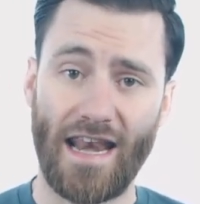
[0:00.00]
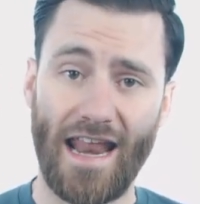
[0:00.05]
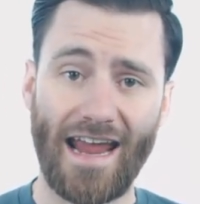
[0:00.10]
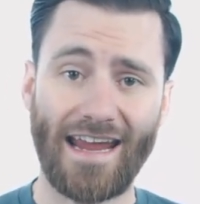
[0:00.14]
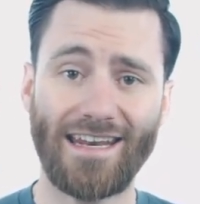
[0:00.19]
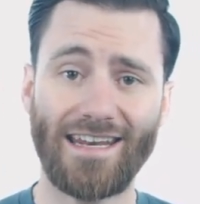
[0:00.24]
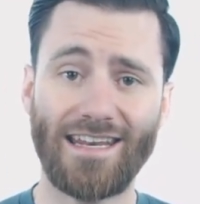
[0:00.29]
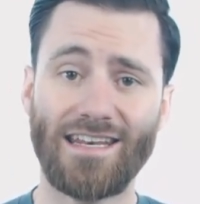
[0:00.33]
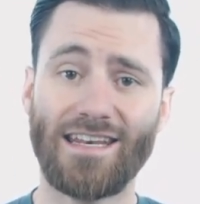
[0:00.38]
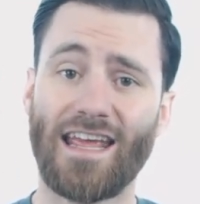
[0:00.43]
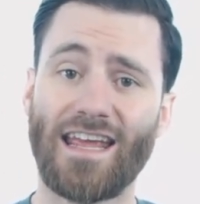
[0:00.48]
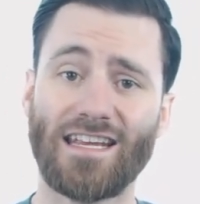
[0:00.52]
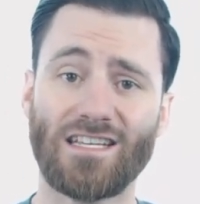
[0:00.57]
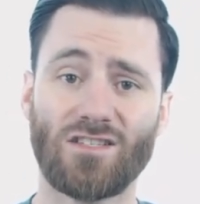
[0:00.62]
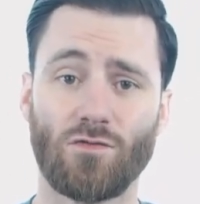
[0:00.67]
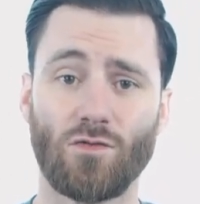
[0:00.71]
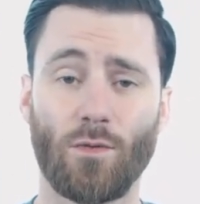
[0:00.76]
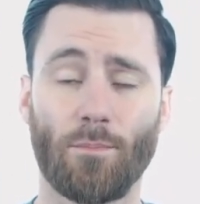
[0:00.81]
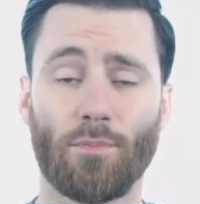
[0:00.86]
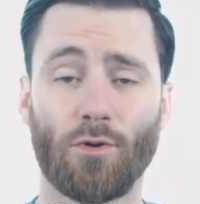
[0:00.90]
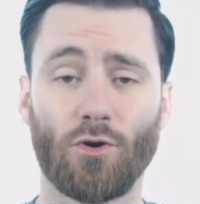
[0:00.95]
90 days
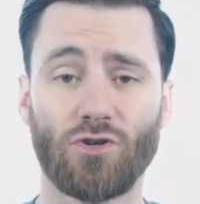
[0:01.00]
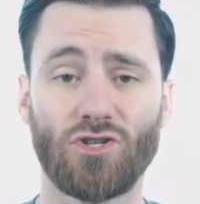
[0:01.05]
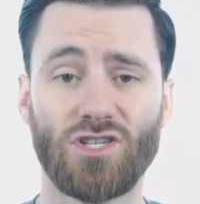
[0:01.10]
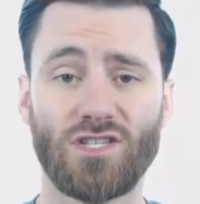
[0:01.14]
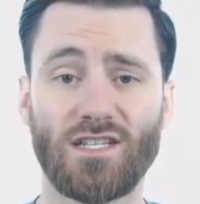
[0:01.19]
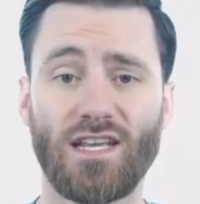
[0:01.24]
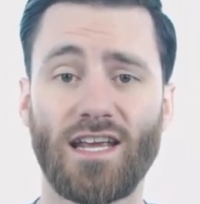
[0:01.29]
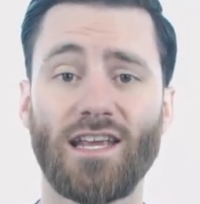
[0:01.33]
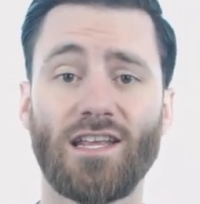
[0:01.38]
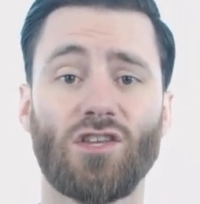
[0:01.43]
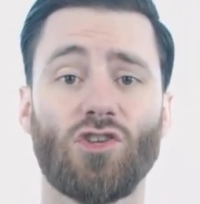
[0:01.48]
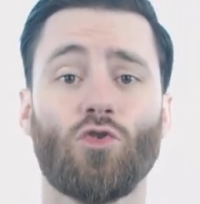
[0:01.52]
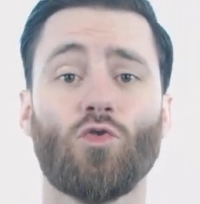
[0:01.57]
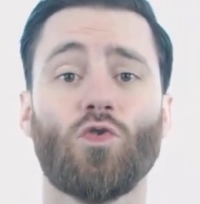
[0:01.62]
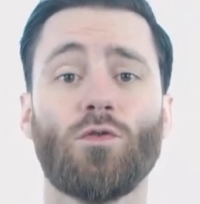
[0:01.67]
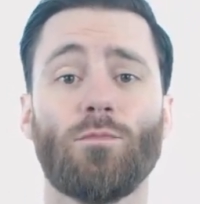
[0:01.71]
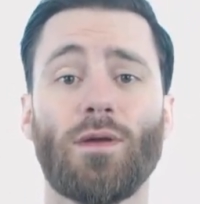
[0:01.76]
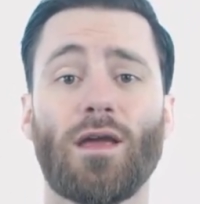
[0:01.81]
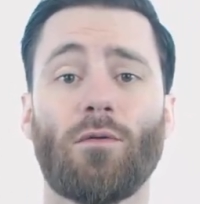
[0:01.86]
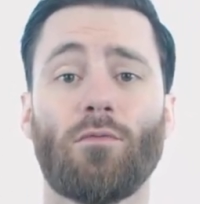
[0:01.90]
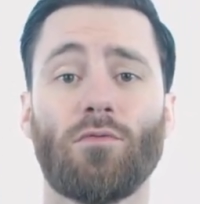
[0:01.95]
from the purchase date, you
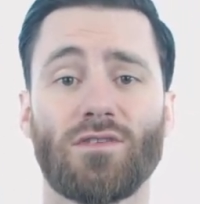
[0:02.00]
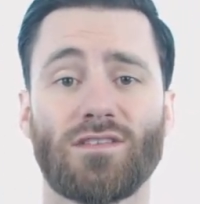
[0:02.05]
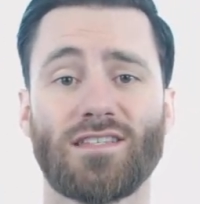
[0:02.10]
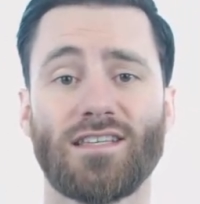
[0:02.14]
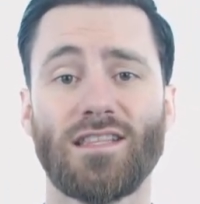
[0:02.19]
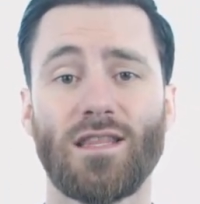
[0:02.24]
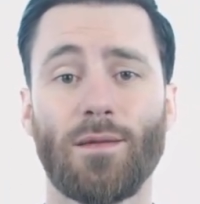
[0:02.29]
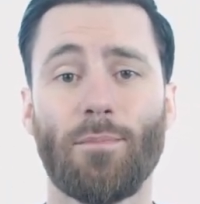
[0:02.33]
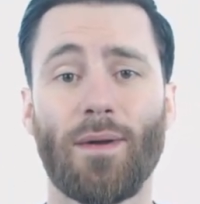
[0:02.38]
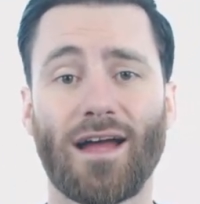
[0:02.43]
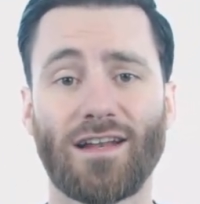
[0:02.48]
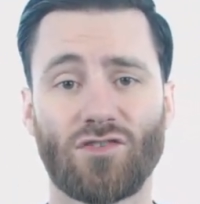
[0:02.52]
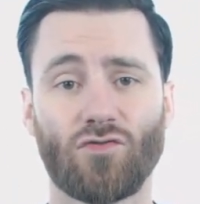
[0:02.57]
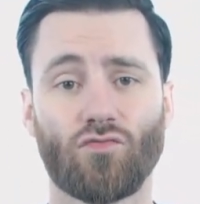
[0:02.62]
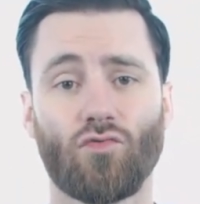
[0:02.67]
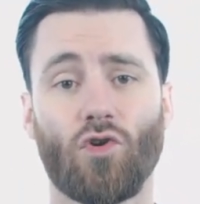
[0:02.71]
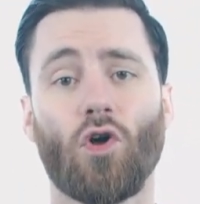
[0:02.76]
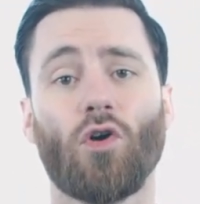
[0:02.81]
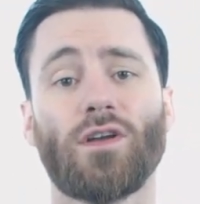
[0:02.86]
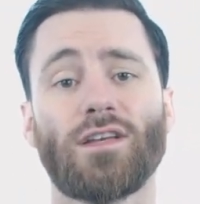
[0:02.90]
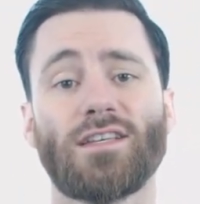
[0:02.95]
would be able to send the bat to
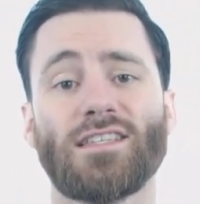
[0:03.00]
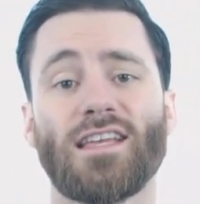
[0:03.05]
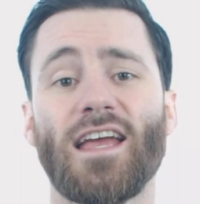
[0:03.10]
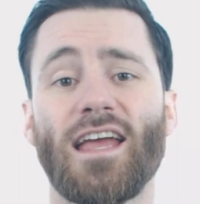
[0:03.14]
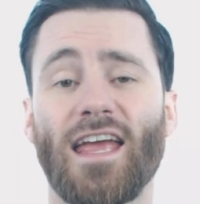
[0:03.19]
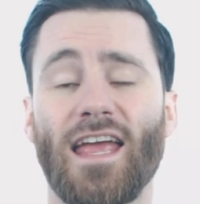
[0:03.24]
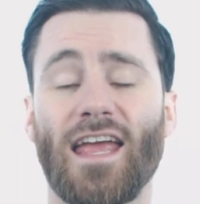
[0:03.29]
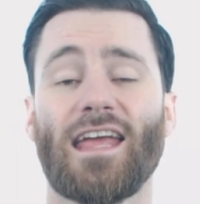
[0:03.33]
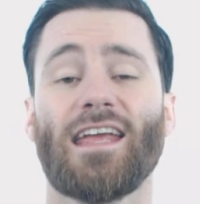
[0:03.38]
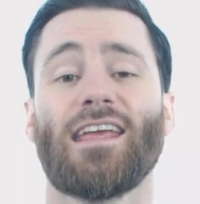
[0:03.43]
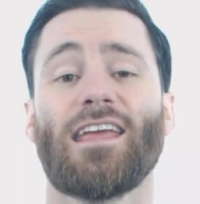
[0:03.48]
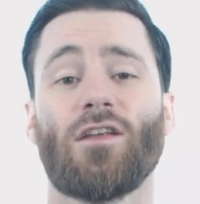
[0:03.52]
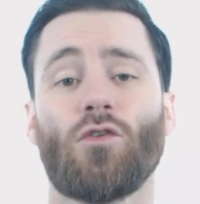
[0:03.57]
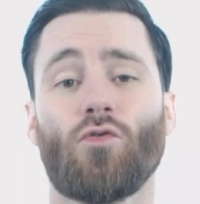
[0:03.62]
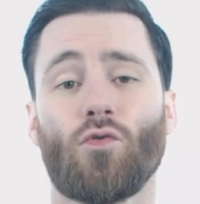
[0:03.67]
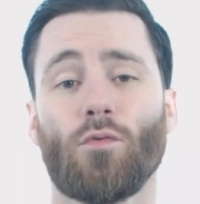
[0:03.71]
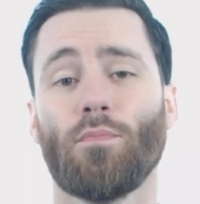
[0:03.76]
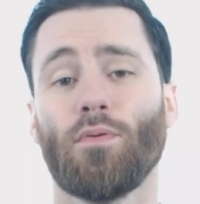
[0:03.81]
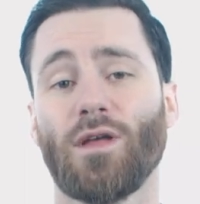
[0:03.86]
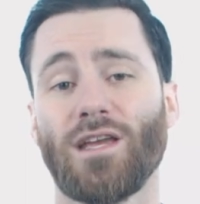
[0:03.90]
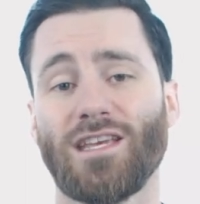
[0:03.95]
Rawlings and get a
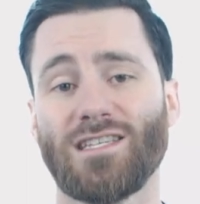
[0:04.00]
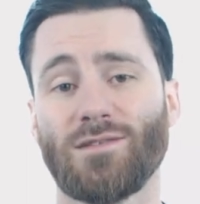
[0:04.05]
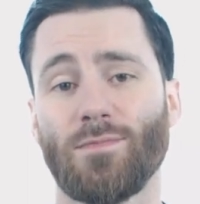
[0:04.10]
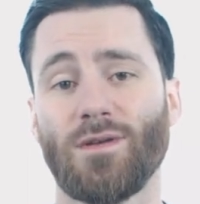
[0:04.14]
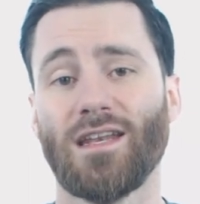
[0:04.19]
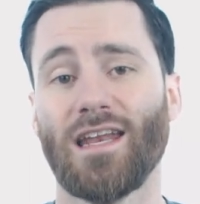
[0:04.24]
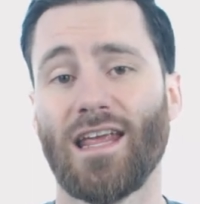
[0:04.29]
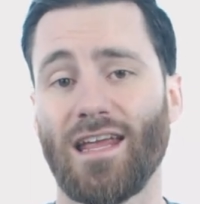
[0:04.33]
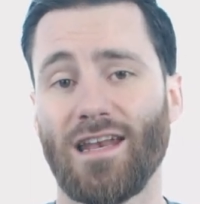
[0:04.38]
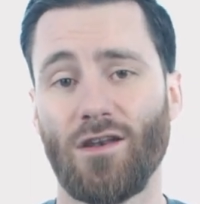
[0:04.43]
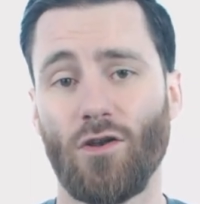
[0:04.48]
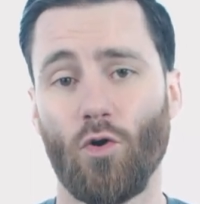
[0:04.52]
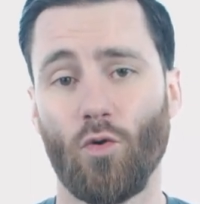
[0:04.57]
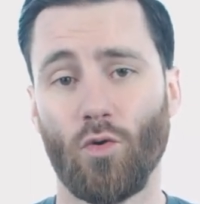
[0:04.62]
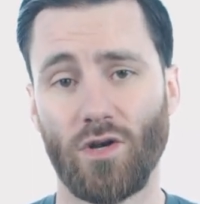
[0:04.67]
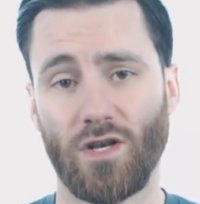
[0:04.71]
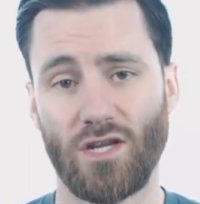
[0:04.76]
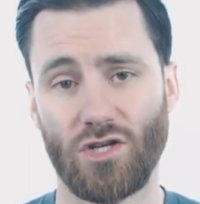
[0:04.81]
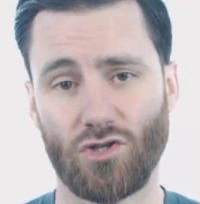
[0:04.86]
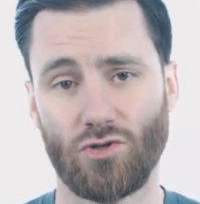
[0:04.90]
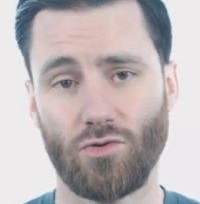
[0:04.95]
replacement at no
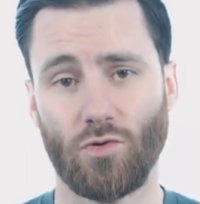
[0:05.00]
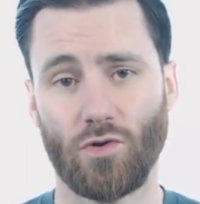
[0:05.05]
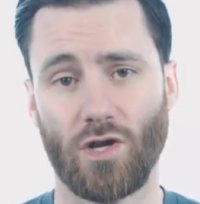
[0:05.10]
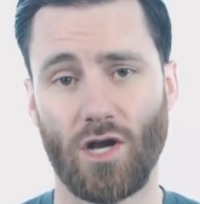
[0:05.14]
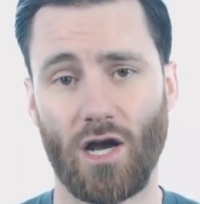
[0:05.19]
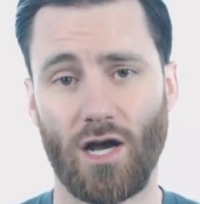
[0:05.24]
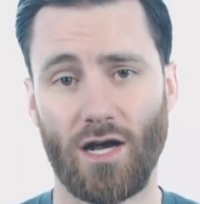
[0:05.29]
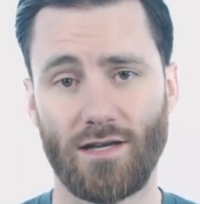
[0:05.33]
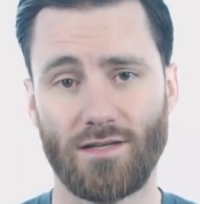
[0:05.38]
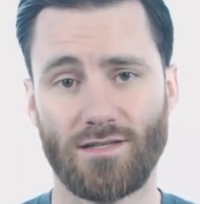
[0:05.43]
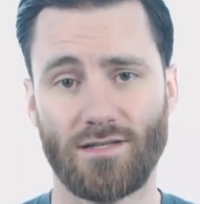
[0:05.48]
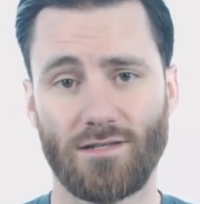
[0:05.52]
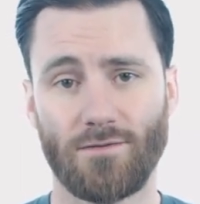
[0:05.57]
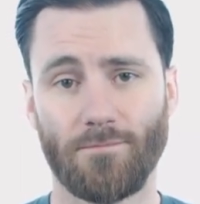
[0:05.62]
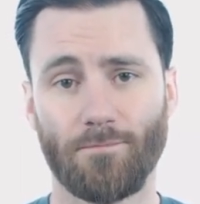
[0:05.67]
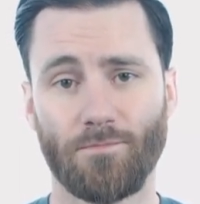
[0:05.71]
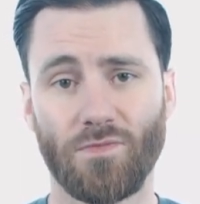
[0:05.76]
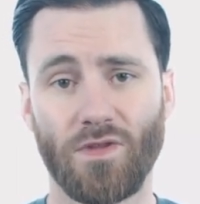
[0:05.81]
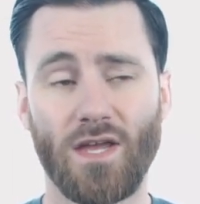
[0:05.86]
additional cost.